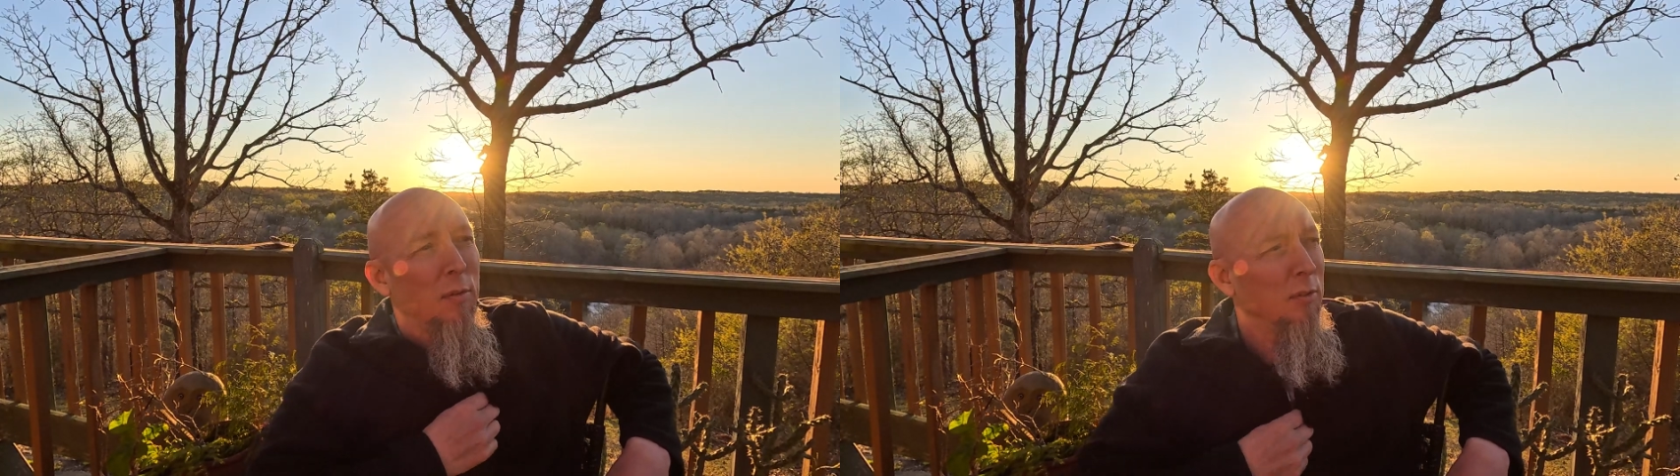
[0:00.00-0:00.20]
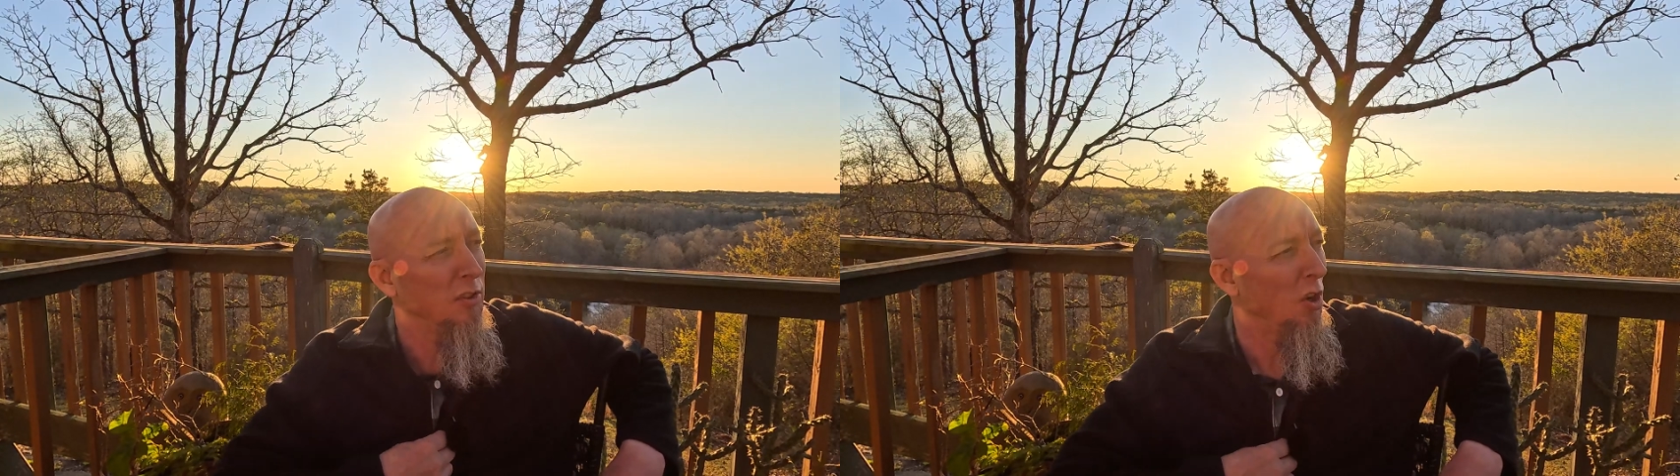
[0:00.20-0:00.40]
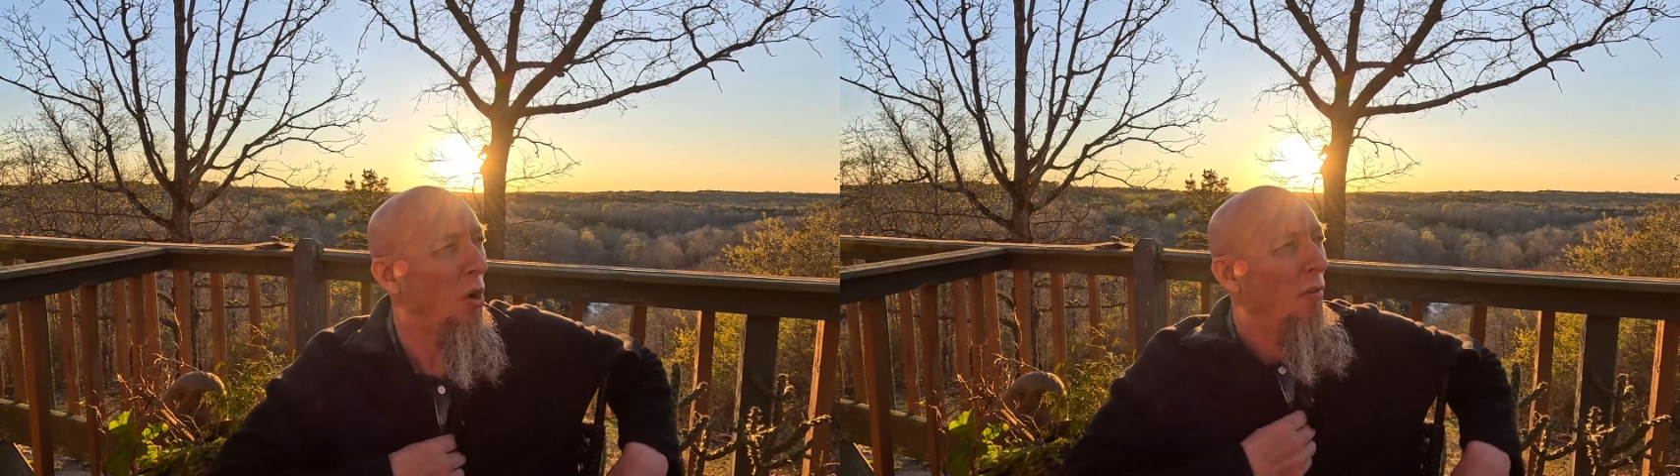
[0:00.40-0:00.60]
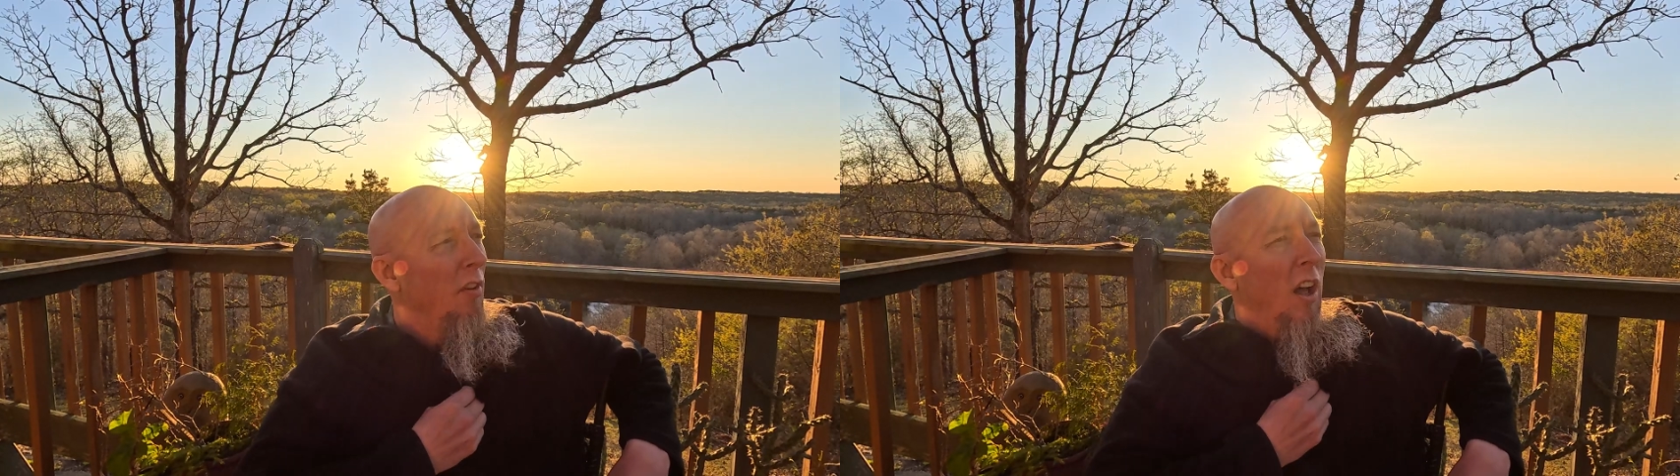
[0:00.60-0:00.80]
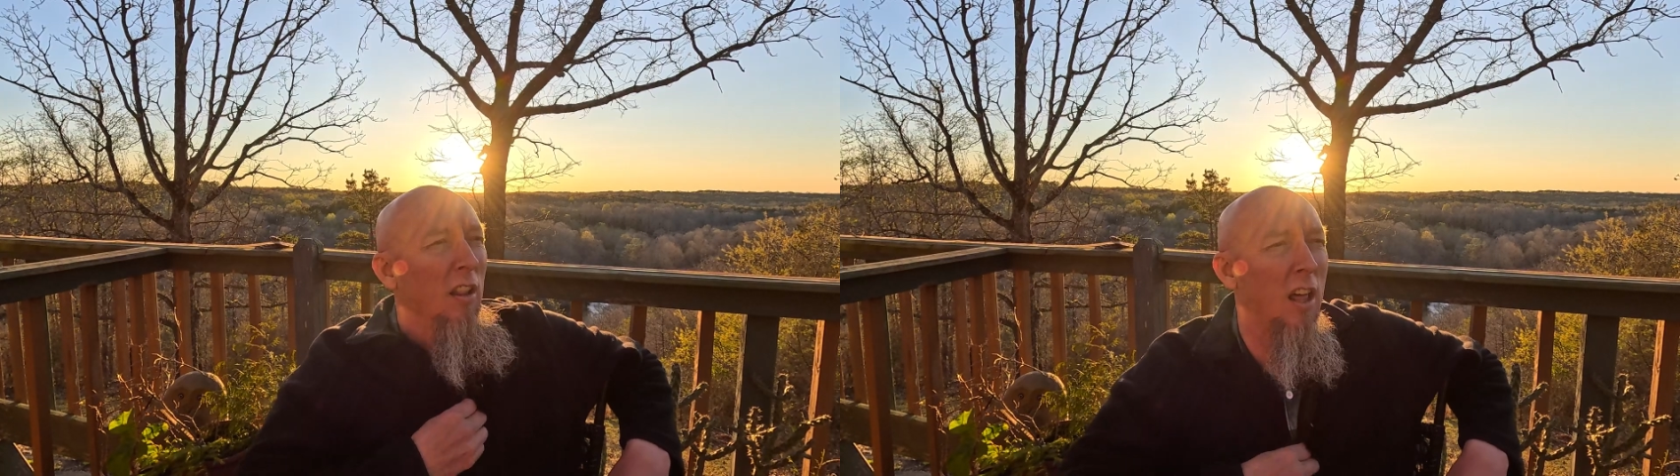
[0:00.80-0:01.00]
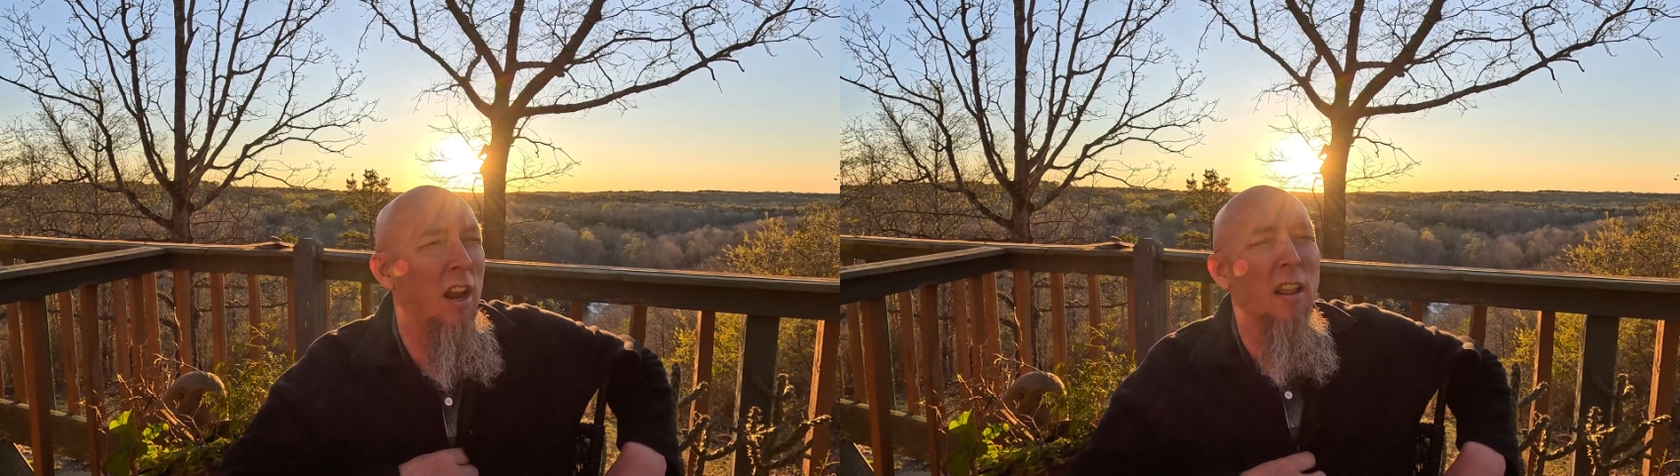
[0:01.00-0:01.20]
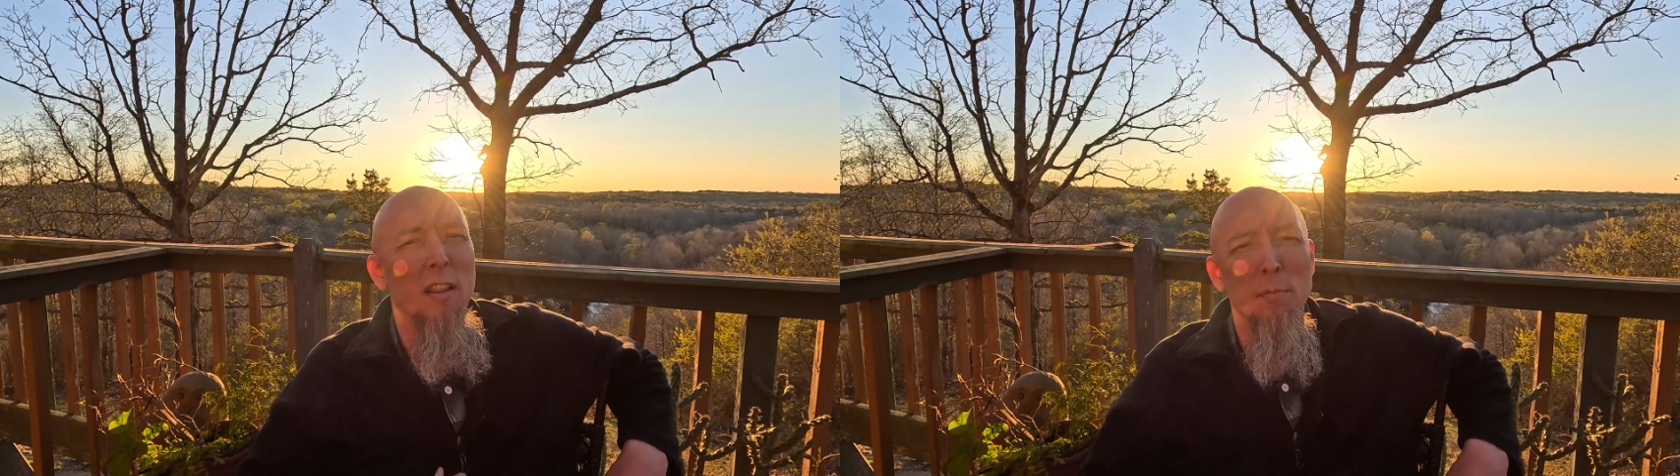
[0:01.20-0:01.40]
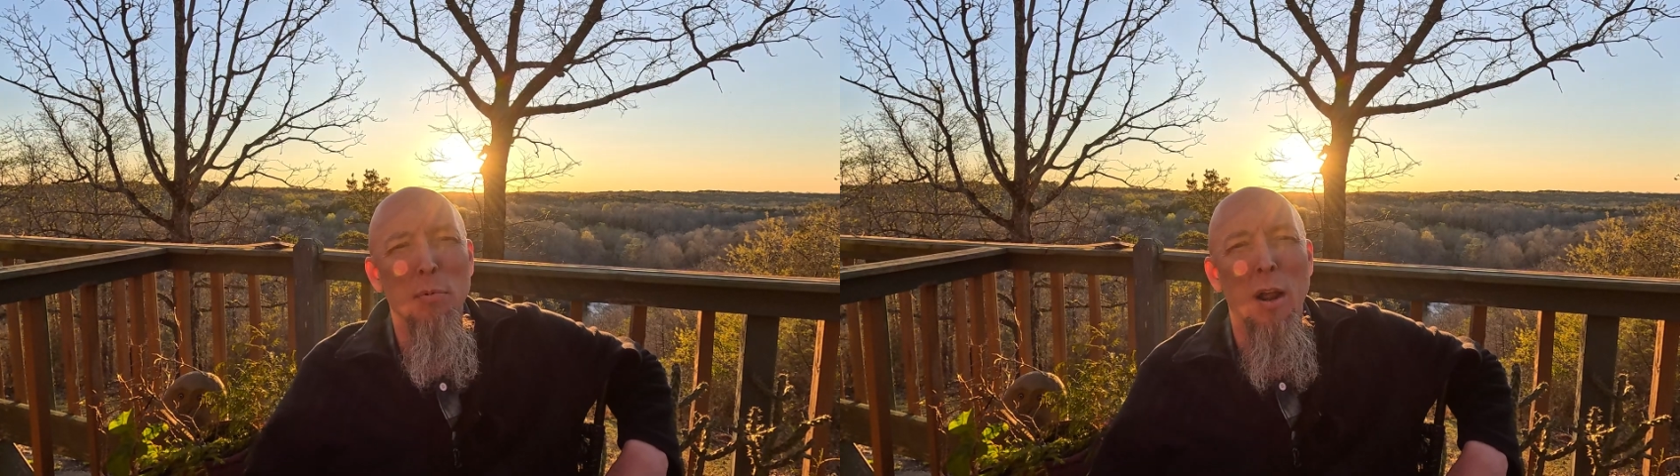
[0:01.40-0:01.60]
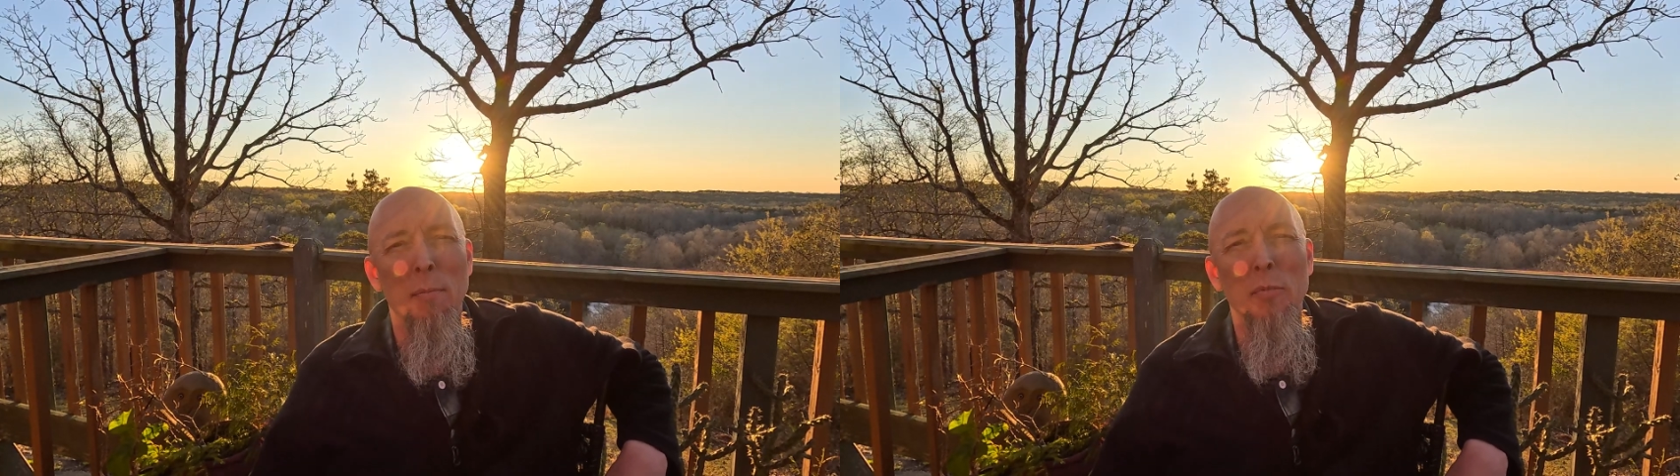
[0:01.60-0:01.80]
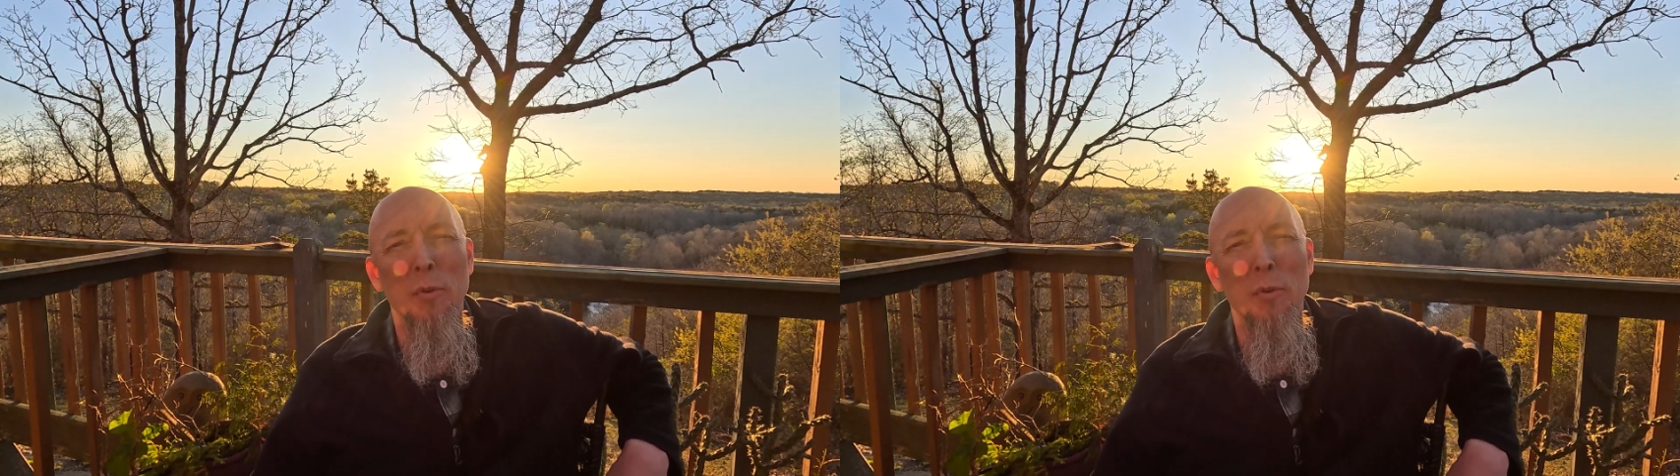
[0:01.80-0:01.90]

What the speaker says: would solve a lot of the problems